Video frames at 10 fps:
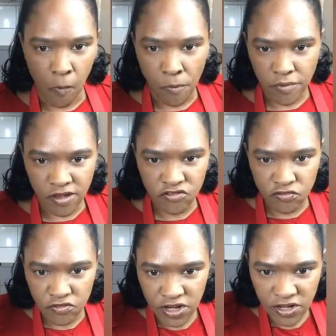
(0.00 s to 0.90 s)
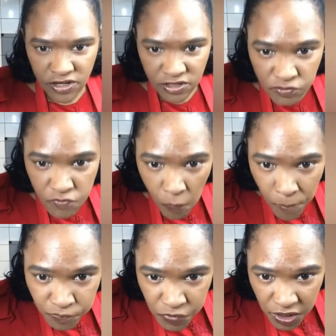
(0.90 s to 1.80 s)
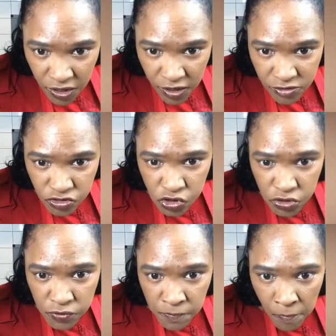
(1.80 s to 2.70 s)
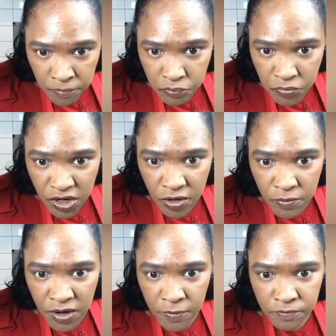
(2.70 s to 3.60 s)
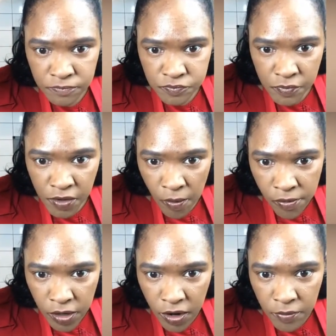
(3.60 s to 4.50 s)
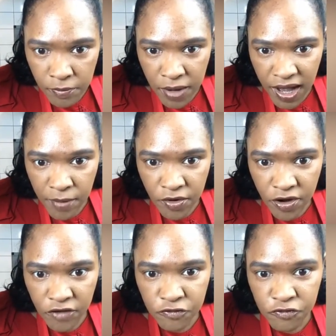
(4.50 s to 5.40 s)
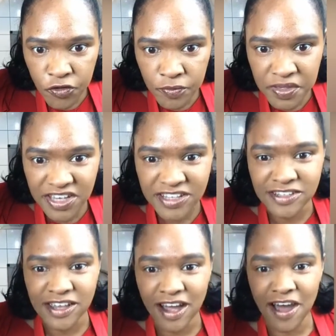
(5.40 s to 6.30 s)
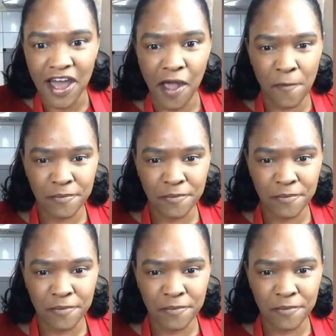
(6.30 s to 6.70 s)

That's really nice. Hello to my mum, a mum of 4 beans. Hi.